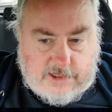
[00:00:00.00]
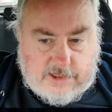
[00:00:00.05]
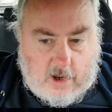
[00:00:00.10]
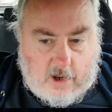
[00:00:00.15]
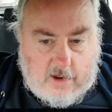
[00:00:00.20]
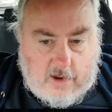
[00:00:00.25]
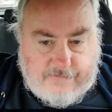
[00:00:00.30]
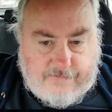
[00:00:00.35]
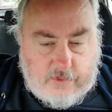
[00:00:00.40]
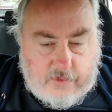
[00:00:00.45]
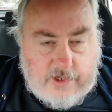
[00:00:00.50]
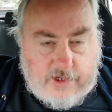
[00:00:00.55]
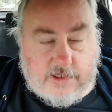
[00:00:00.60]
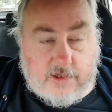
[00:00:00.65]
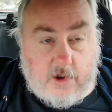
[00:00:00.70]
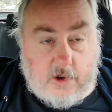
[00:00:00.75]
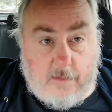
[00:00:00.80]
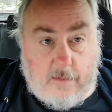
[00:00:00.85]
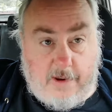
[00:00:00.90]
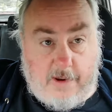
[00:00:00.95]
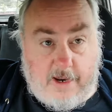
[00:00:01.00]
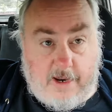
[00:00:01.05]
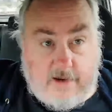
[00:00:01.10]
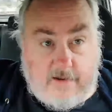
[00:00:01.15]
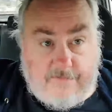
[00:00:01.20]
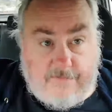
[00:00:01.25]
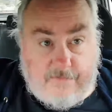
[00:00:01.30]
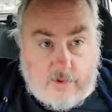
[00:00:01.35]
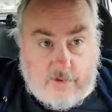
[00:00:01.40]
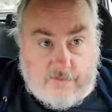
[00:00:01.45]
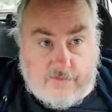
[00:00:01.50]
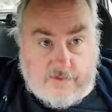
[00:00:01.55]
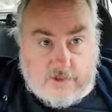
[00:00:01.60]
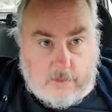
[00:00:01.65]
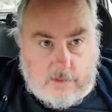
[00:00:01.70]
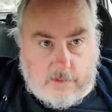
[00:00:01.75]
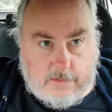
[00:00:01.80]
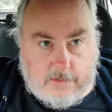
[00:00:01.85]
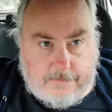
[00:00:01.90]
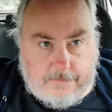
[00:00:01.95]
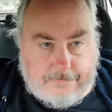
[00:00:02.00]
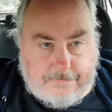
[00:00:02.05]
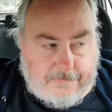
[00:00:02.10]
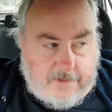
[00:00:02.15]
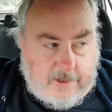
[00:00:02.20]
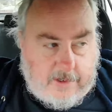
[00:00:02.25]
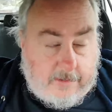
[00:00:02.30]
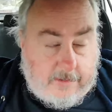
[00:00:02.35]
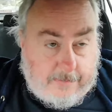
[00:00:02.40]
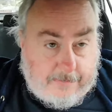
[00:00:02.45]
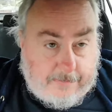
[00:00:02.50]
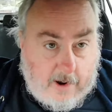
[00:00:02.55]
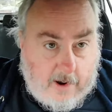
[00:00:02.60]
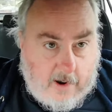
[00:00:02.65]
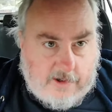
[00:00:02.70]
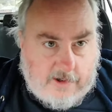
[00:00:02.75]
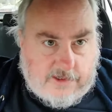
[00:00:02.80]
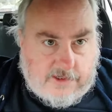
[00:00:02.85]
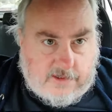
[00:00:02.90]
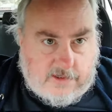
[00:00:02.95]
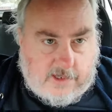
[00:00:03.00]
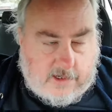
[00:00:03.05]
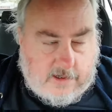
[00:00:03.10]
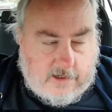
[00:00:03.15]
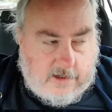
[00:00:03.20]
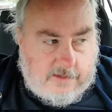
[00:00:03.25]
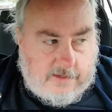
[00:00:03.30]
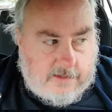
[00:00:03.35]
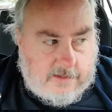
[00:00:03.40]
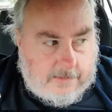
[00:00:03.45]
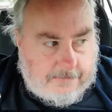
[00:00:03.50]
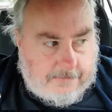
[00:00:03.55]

funny song making fun of someone, like the bards and that kind of thing.